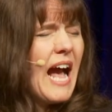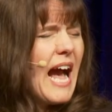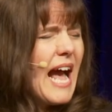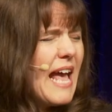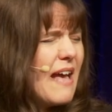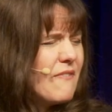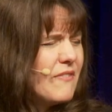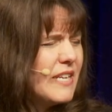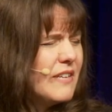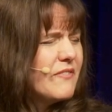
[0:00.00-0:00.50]
I
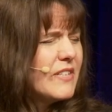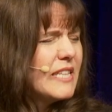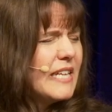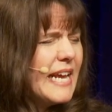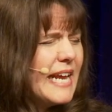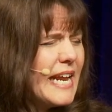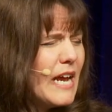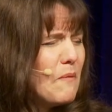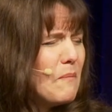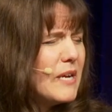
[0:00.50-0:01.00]
haven't even
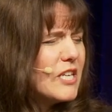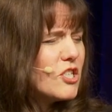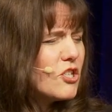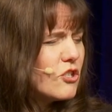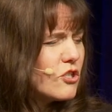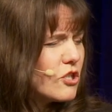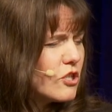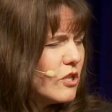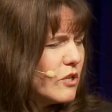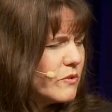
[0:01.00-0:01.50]
laid out my
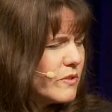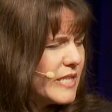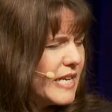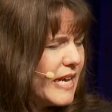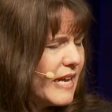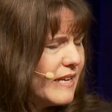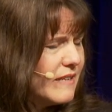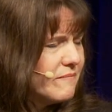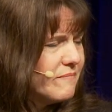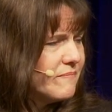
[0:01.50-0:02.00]
church clothes
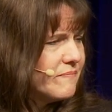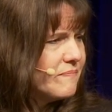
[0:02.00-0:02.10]
yet.